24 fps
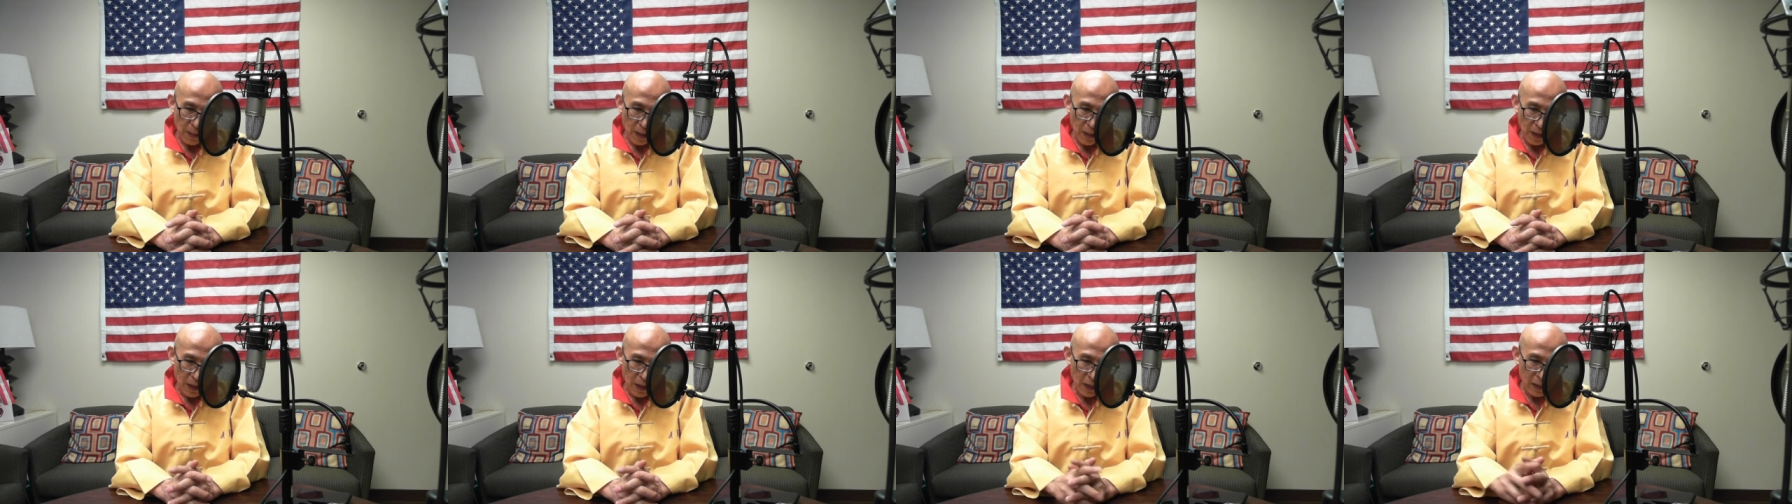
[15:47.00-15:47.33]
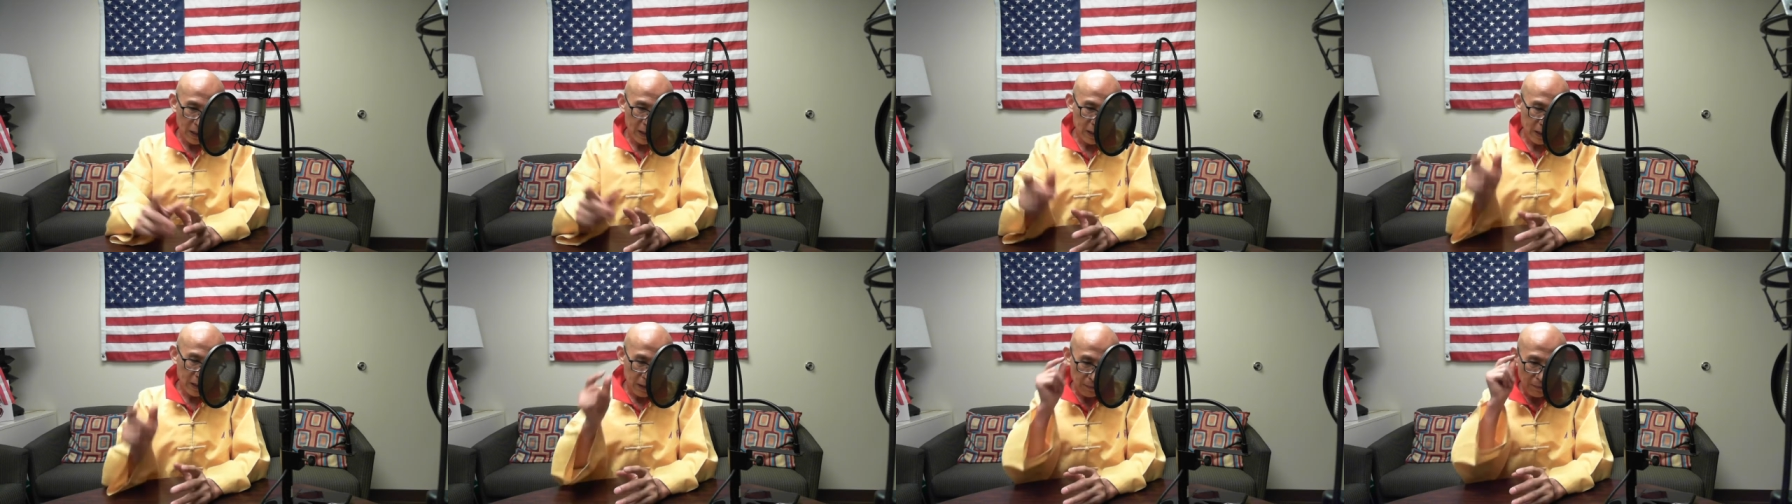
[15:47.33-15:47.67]
it
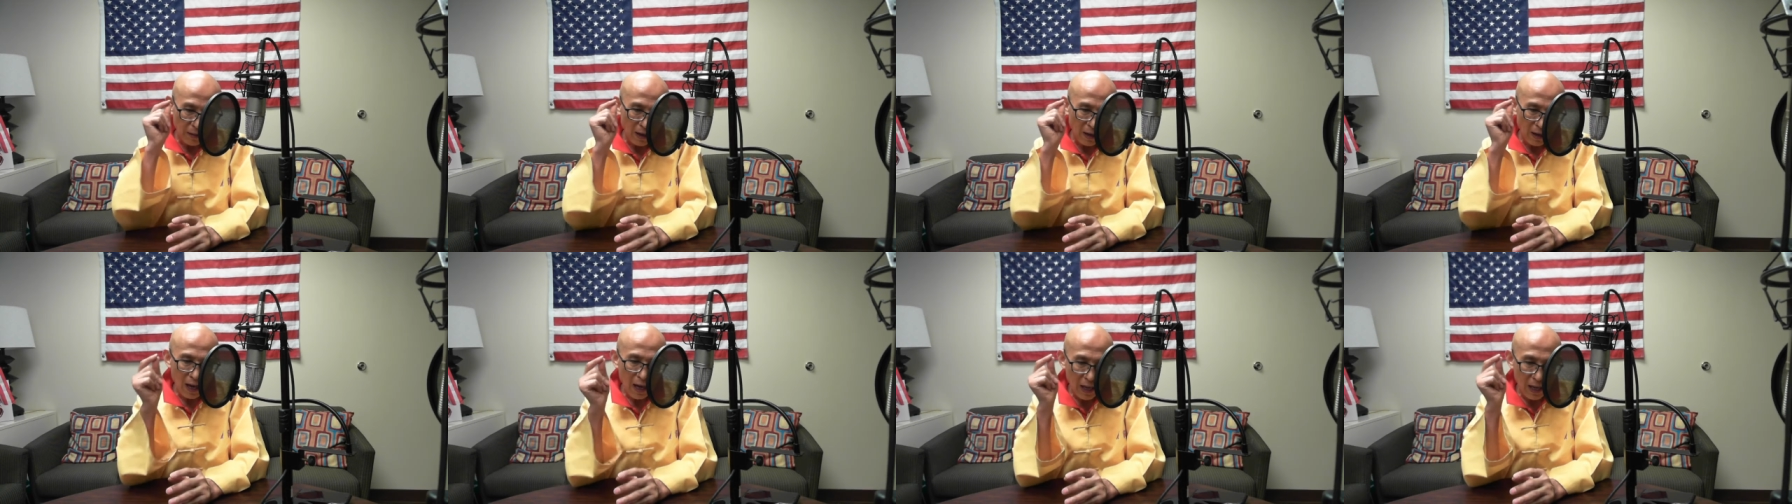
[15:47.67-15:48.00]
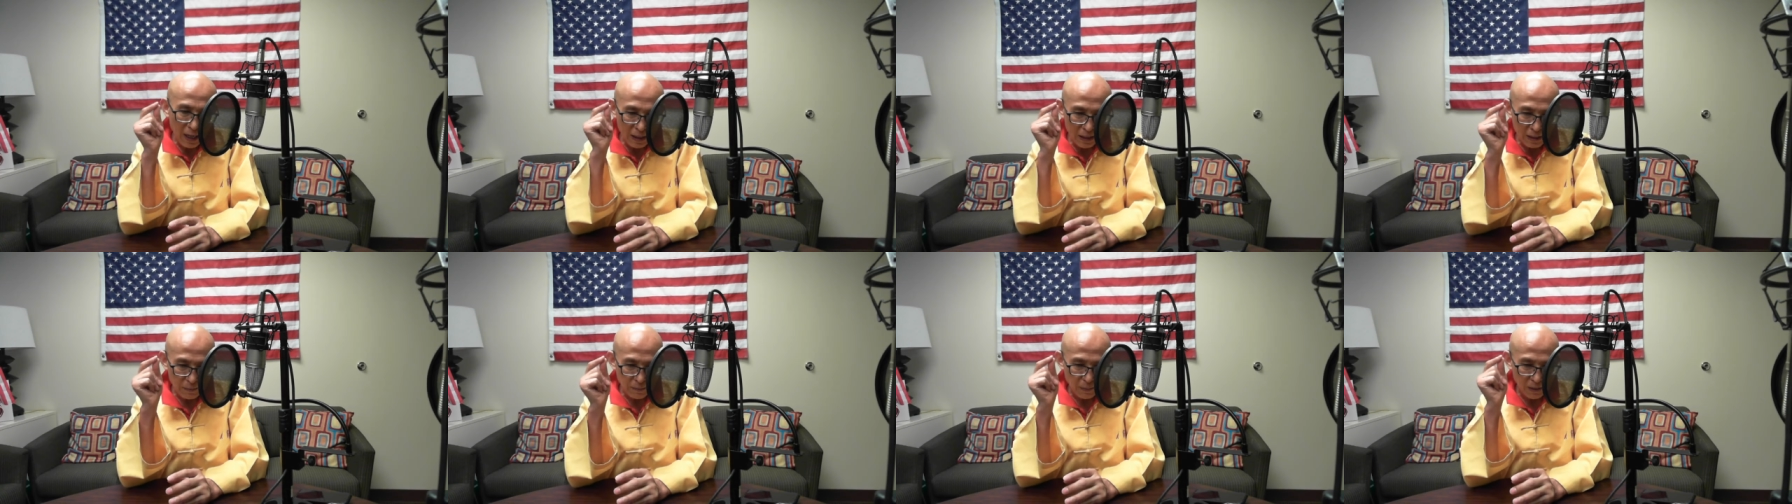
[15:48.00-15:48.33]
is the
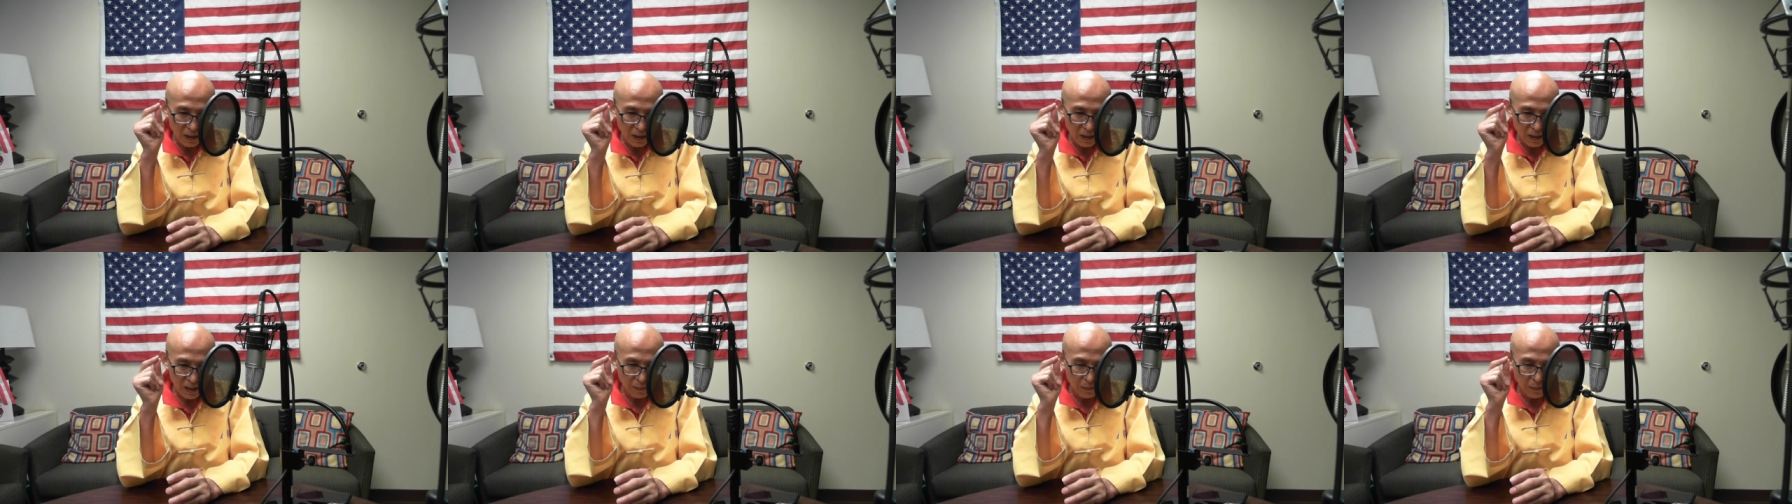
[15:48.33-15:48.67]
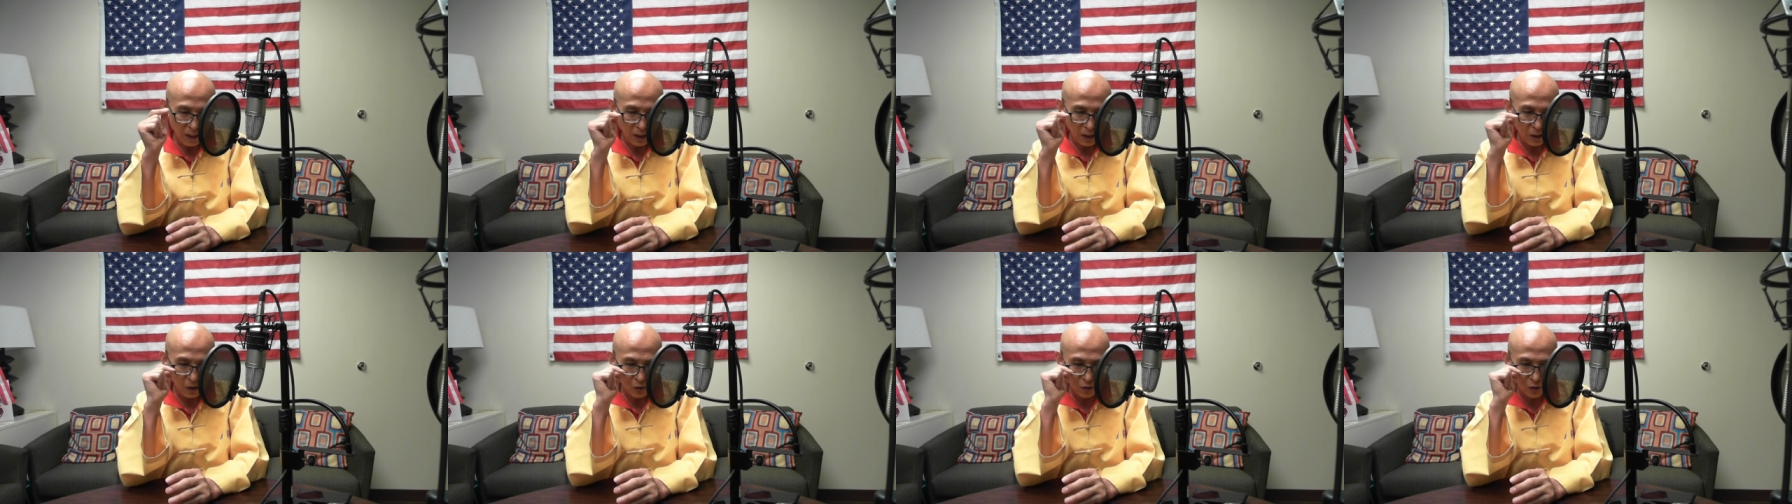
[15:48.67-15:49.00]
mind
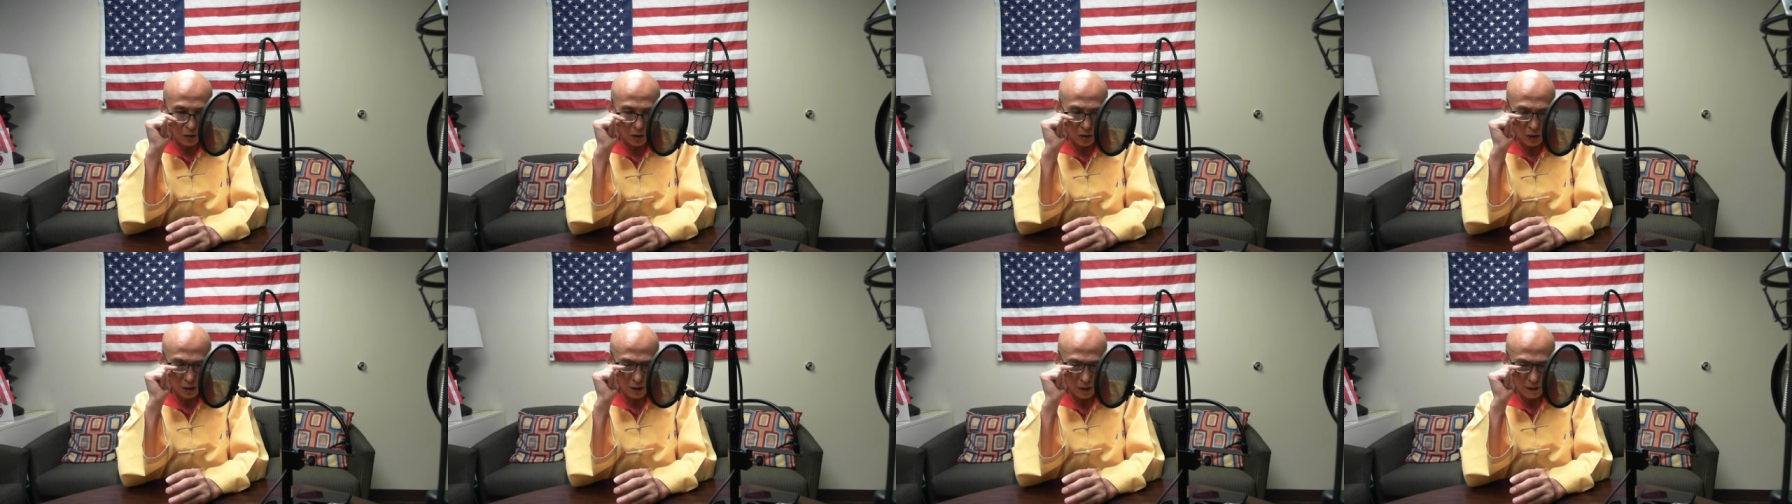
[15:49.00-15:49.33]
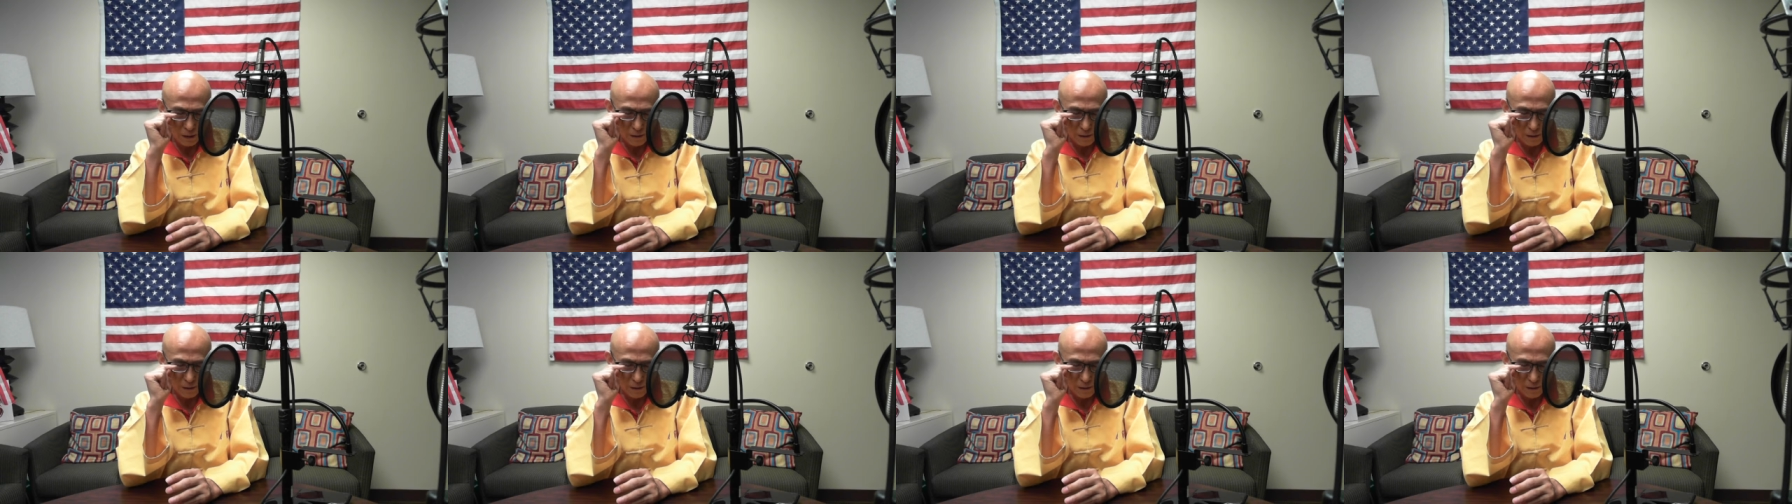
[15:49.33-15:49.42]
participation.